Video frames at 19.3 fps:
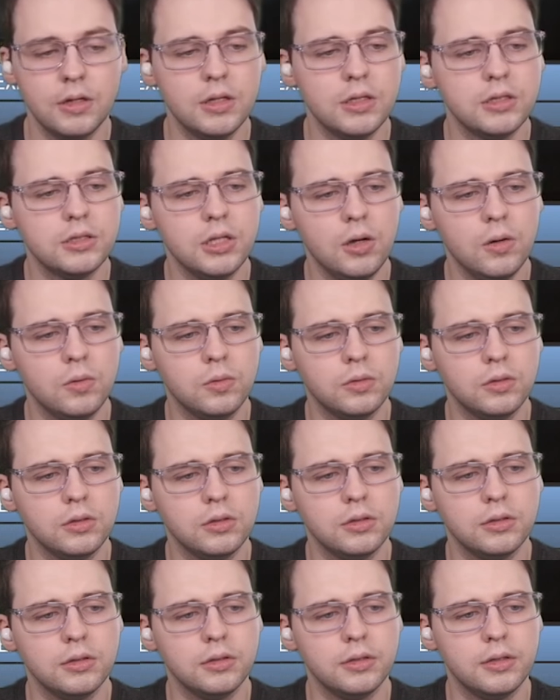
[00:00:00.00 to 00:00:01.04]
So,
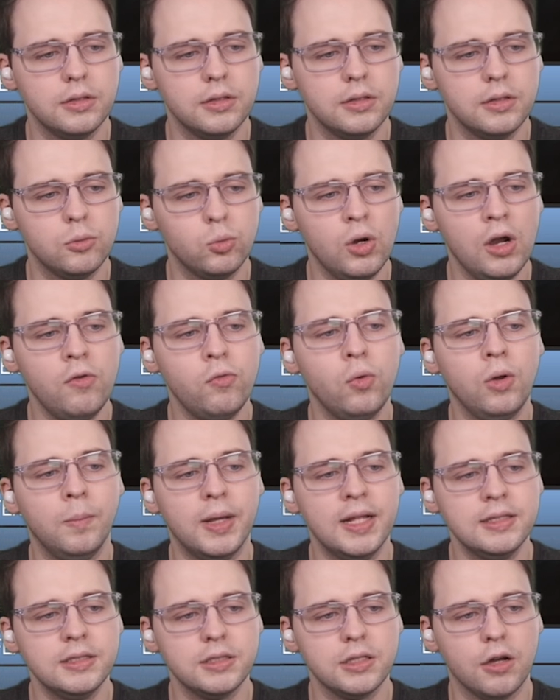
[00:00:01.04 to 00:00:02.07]
where have we
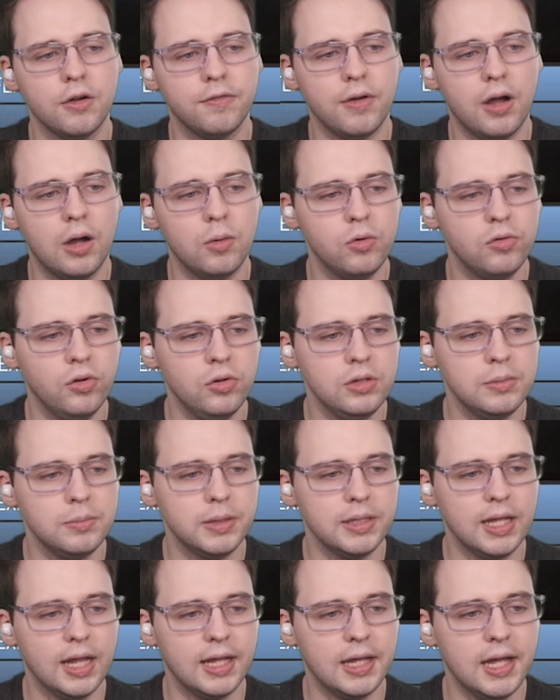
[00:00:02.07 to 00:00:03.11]
been so far? We've only
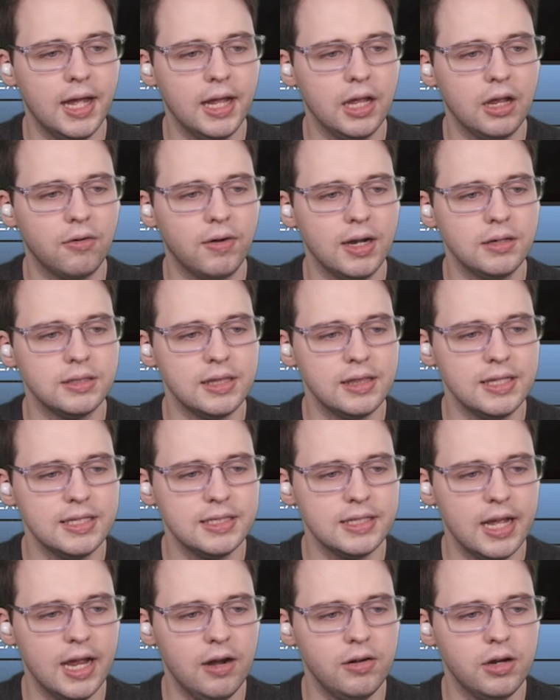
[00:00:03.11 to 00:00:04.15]
been like hanging around in
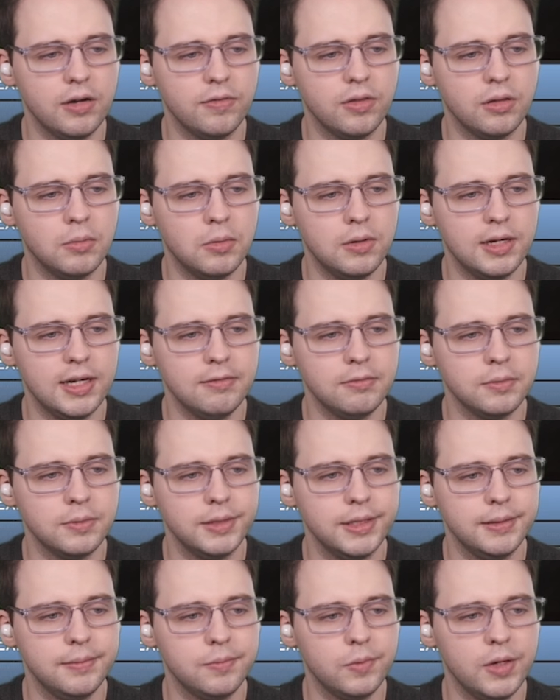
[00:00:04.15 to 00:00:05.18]
this area of the Maw, haven't
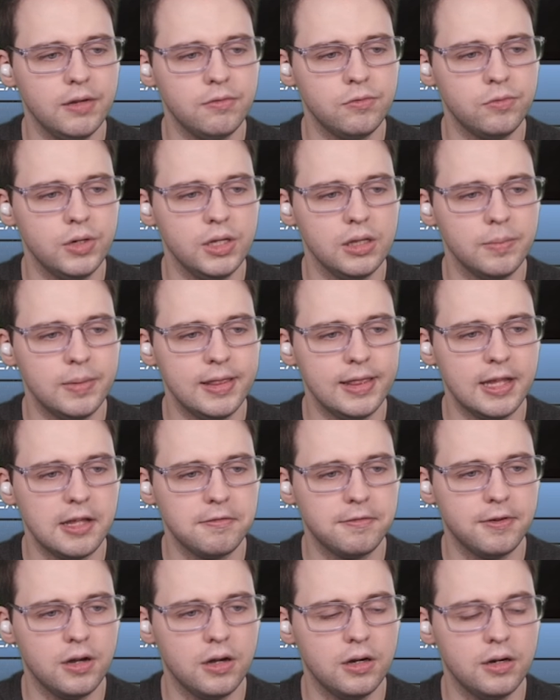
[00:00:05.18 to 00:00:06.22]
we? We haven't really been
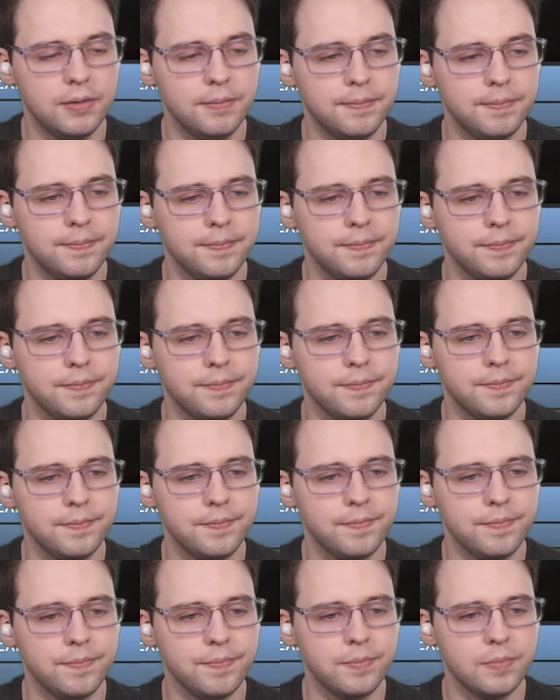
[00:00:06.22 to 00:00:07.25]
that far.
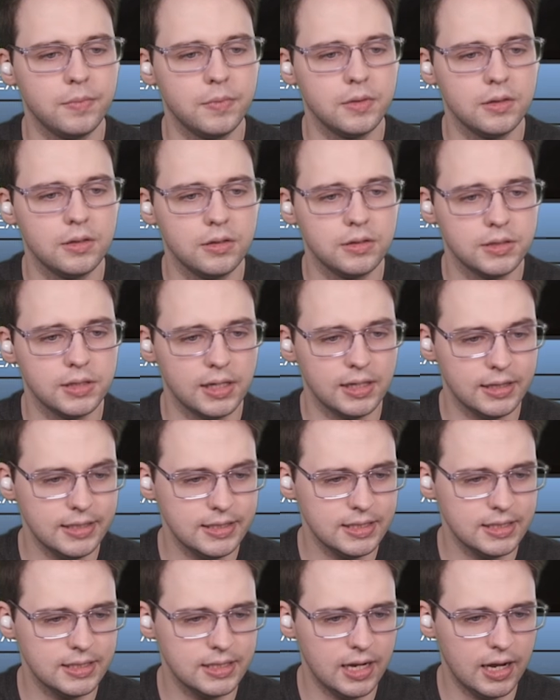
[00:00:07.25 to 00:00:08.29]
It's like
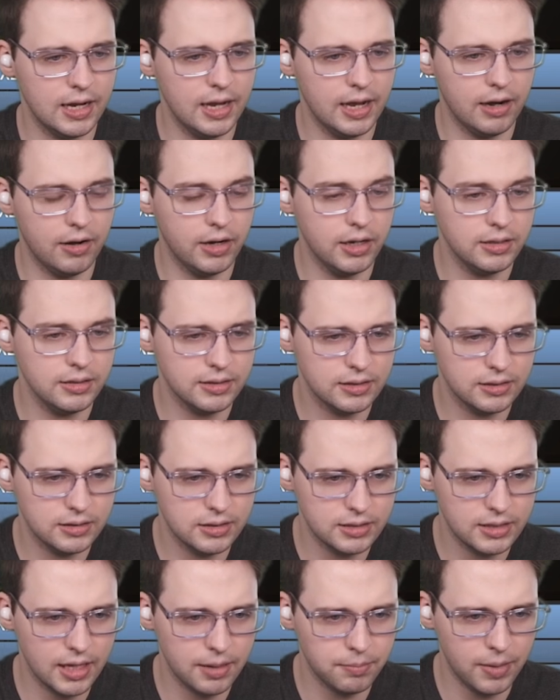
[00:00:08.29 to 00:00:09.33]
this entire area. Mm-hmm.
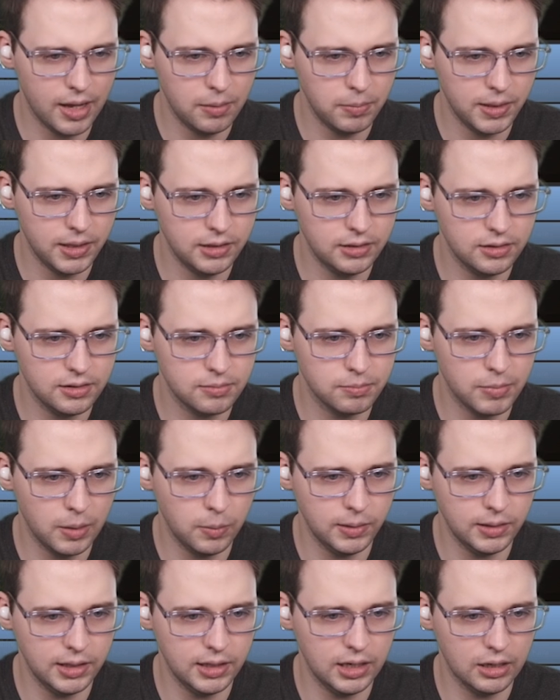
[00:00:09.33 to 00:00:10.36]
Is that maybe
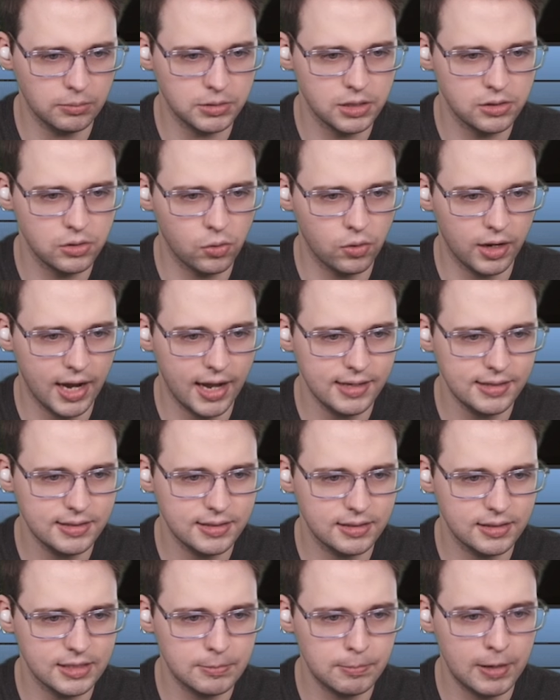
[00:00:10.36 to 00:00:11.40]
leading up to
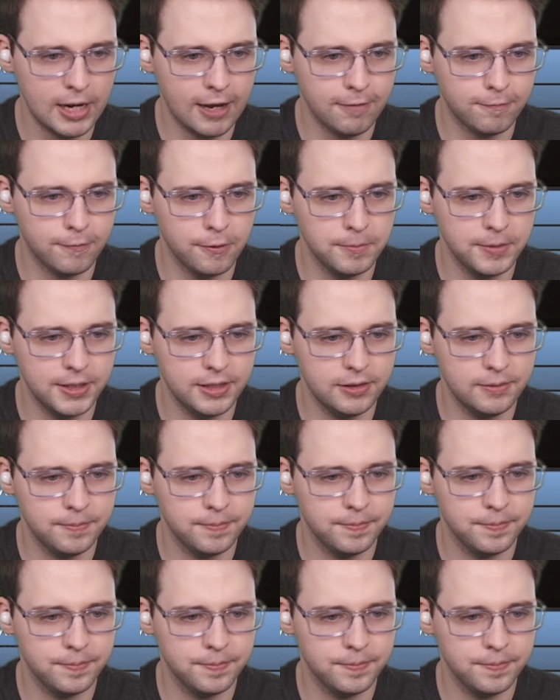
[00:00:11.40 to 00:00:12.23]
Torghast? This platform here?